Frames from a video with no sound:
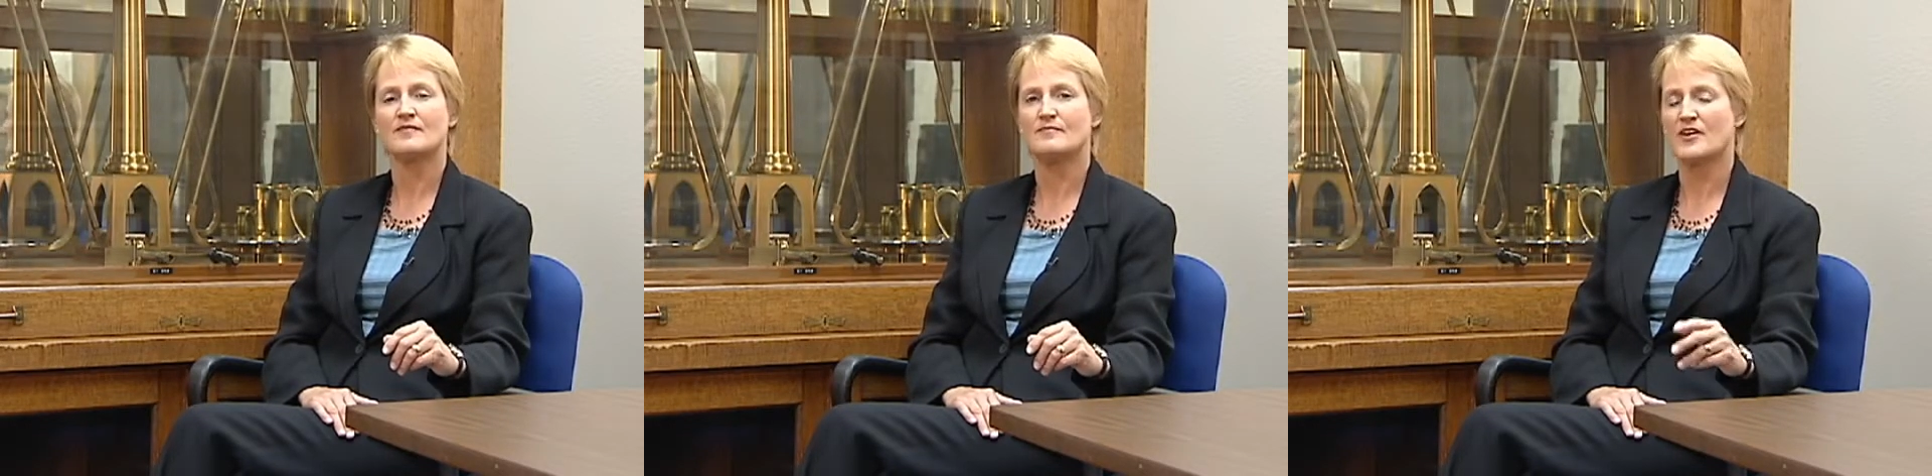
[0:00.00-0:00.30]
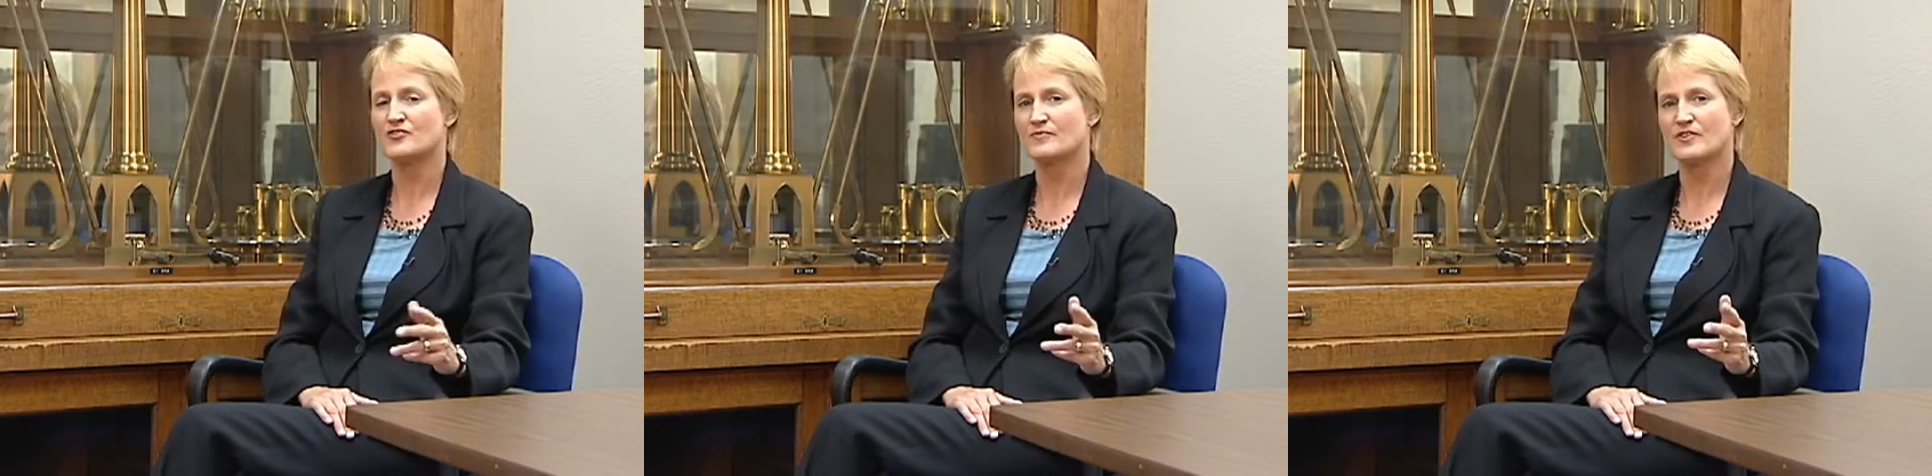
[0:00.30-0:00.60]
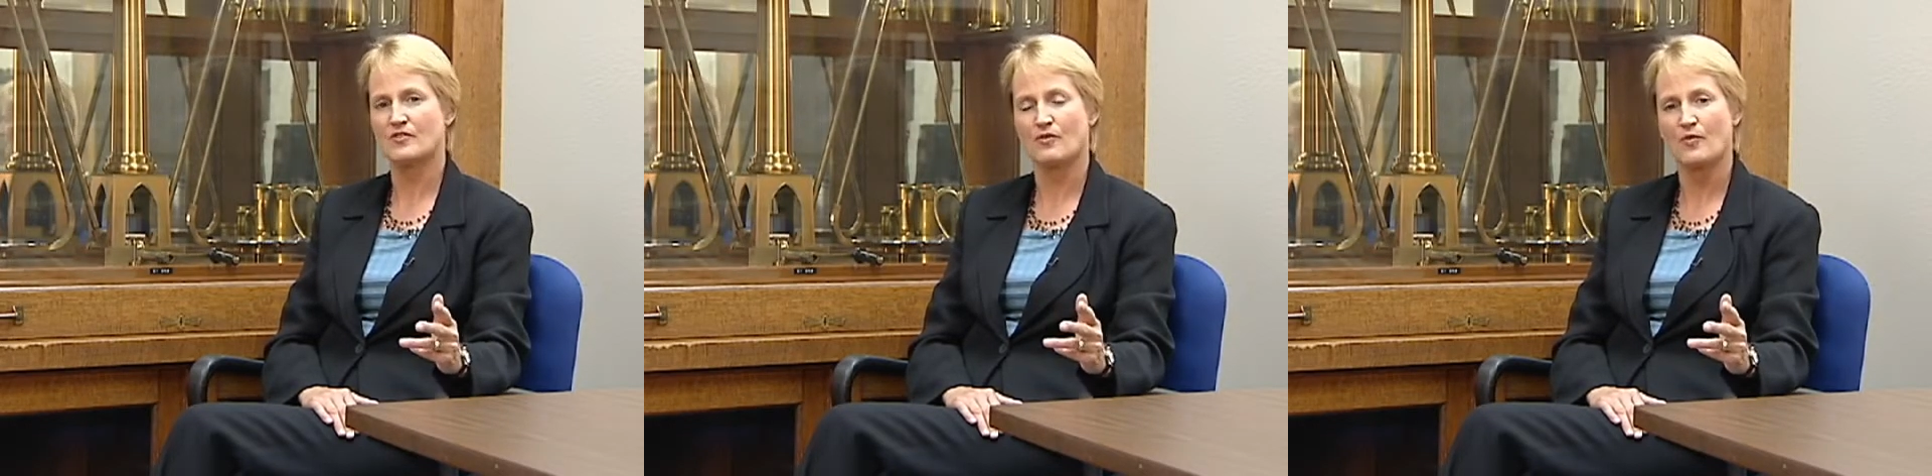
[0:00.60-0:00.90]

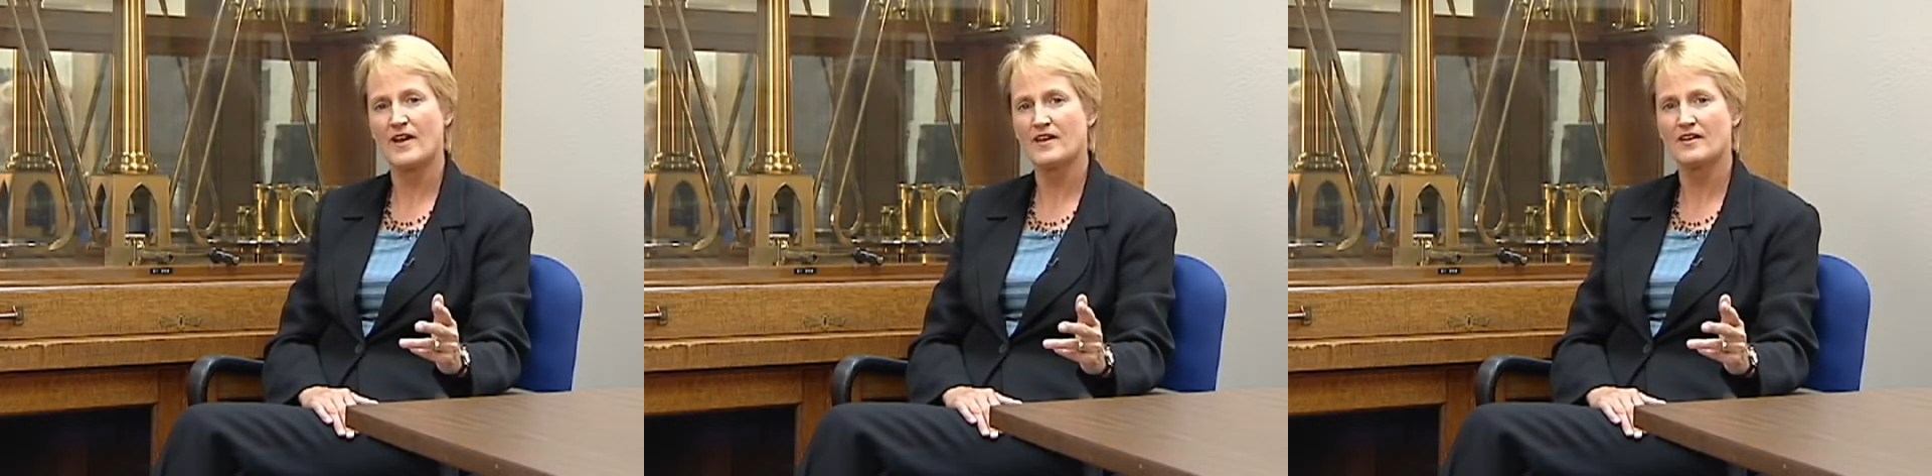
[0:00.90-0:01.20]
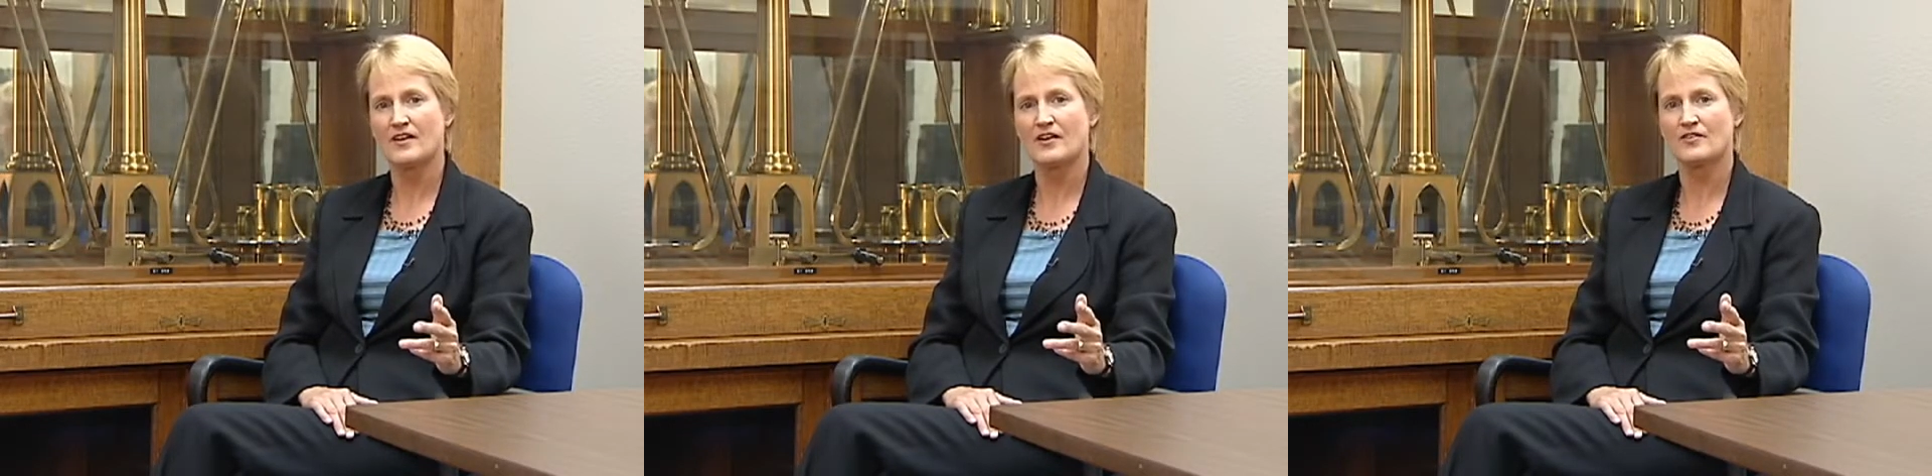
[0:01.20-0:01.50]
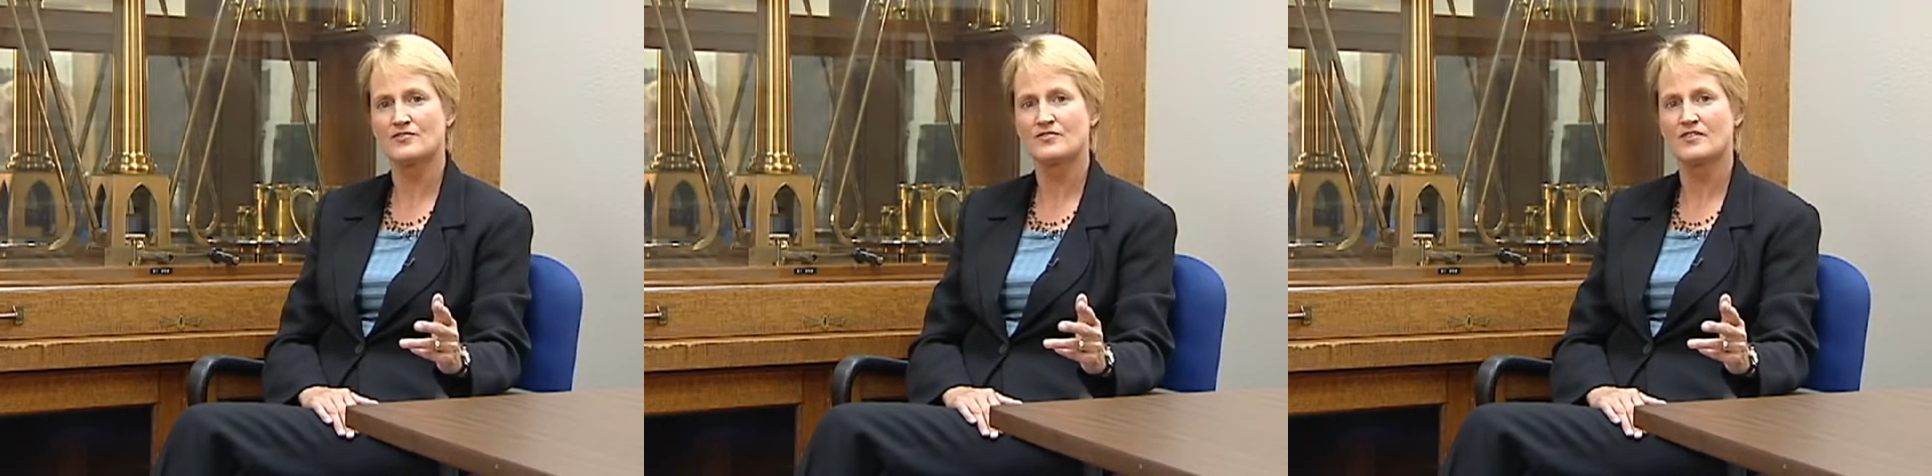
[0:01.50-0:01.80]
measurement or weighing
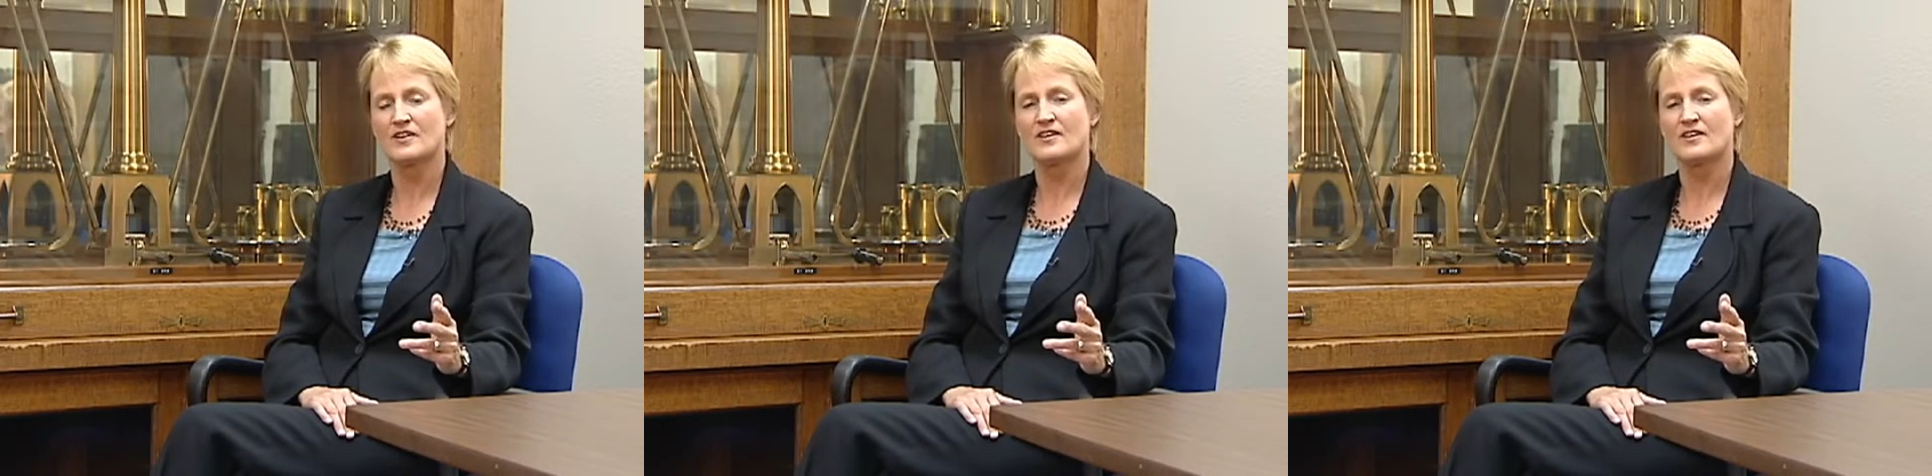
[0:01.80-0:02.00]
errors